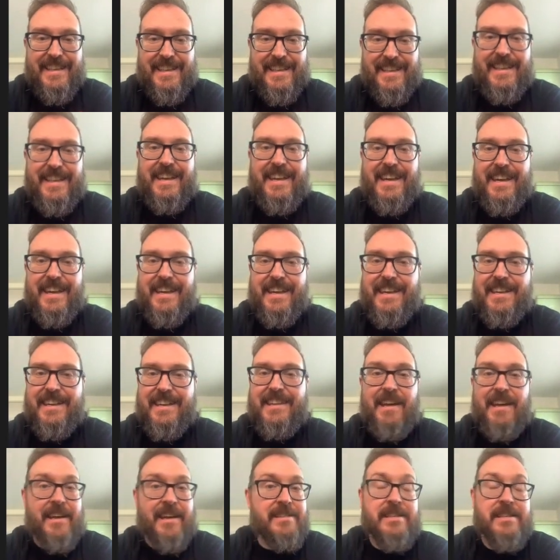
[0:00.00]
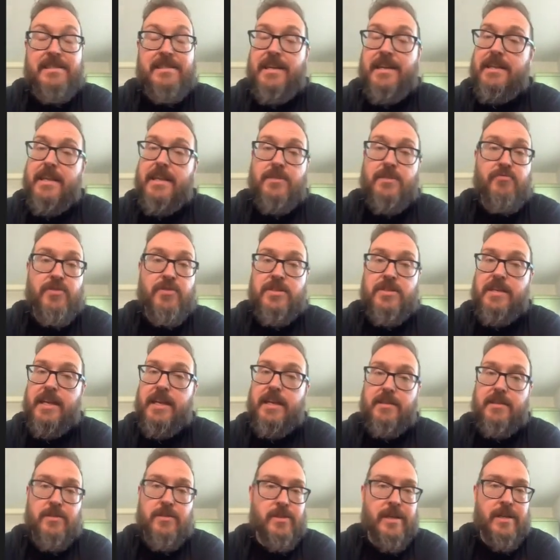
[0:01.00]
Yeah. As I said, there's
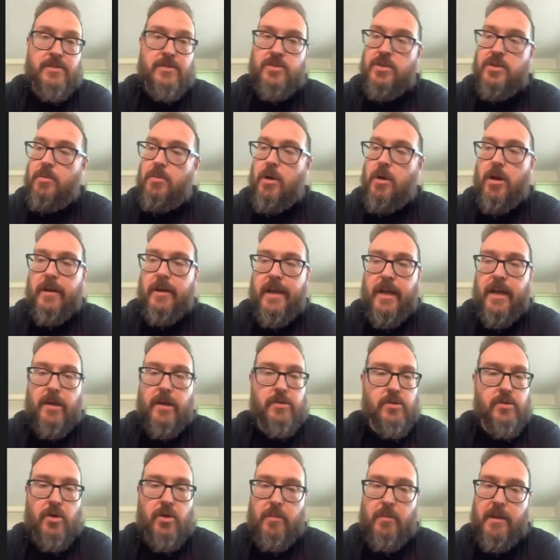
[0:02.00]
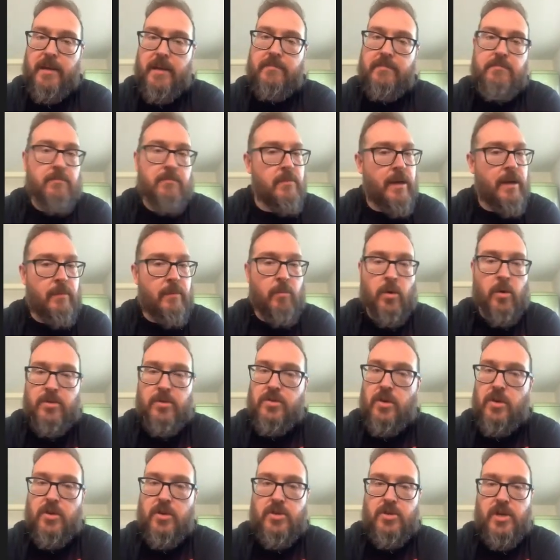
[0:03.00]
receipts. There's 2 RKOs coming, and one's
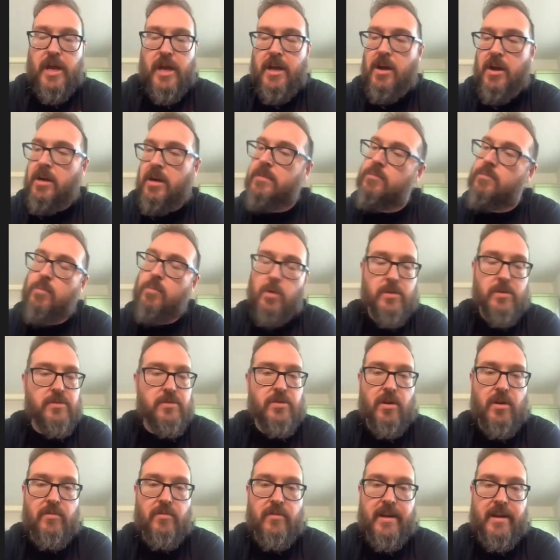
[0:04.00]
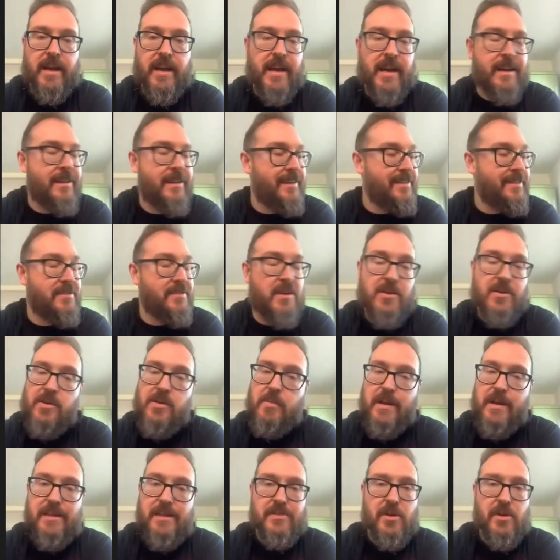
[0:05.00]
got Jay on, one's got Rhea. Don't know
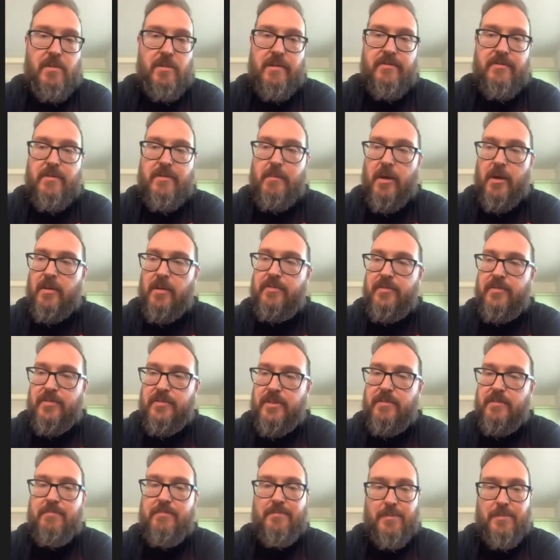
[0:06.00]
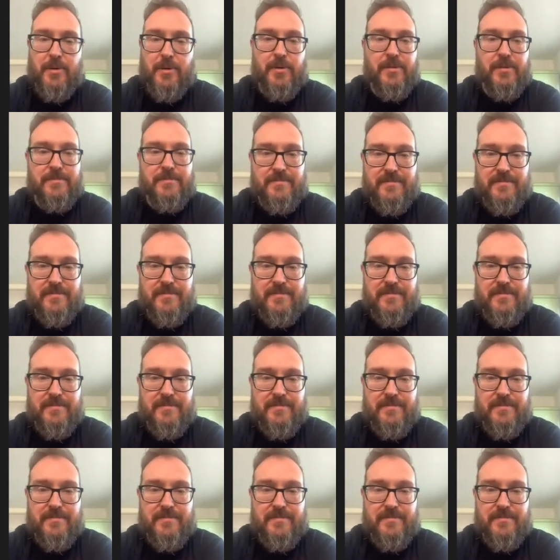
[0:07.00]
when it's coming for both of them, but.